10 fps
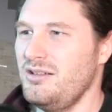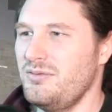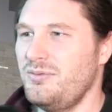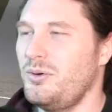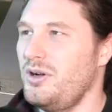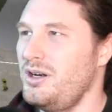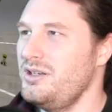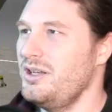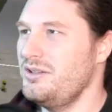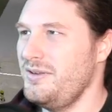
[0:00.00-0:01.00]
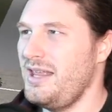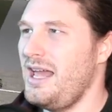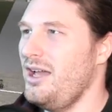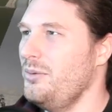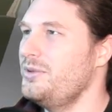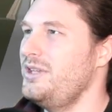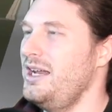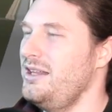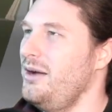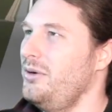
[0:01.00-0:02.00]
400 delta V. That helps.
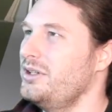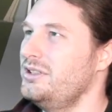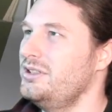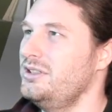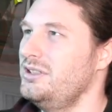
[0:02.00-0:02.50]
That works.